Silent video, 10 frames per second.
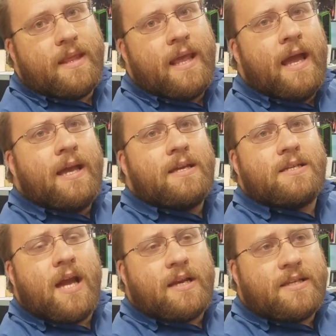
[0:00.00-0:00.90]
He's
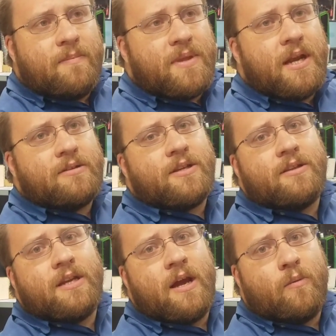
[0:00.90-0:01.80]
got something else on the
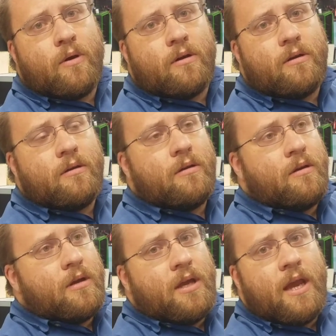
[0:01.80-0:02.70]
network
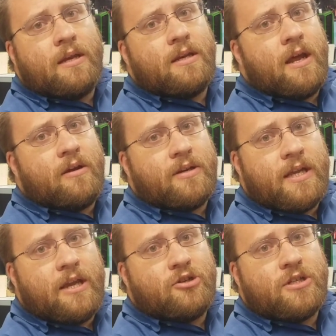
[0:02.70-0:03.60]
handing out
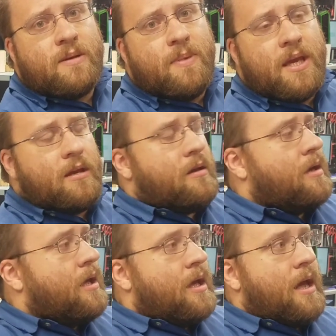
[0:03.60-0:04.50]
DHCP
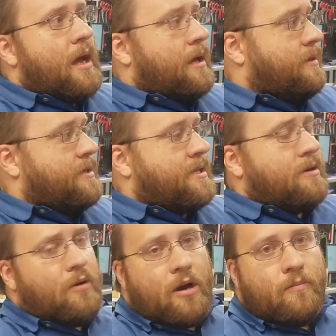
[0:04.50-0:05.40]
at the
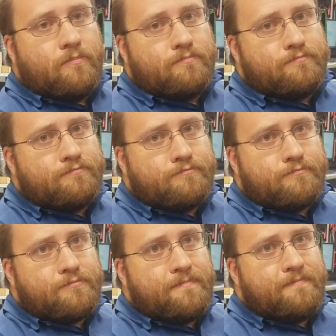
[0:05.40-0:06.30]
0,
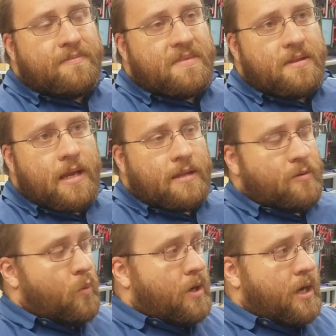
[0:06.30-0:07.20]
at the
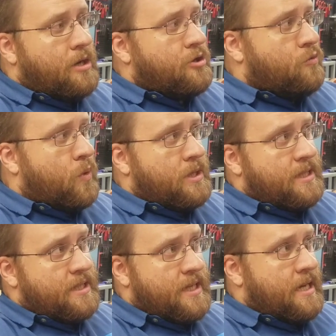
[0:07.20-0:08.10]

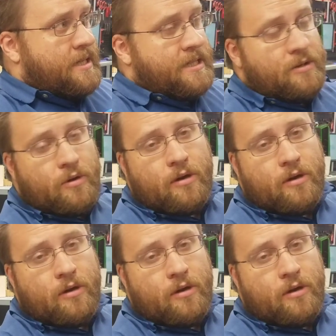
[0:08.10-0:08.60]
192.168.0.